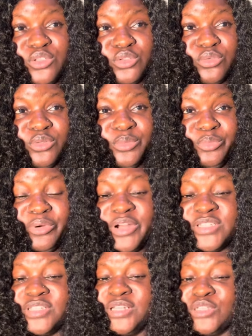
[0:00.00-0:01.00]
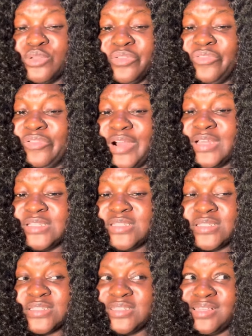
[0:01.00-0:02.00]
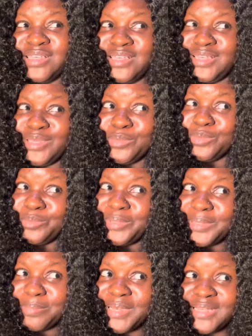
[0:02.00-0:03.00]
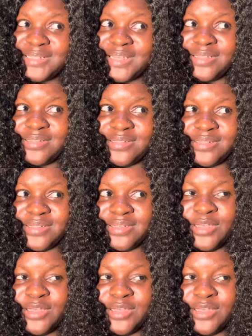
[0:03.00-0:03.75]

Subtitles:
to the president of France, it won't be a bad idea.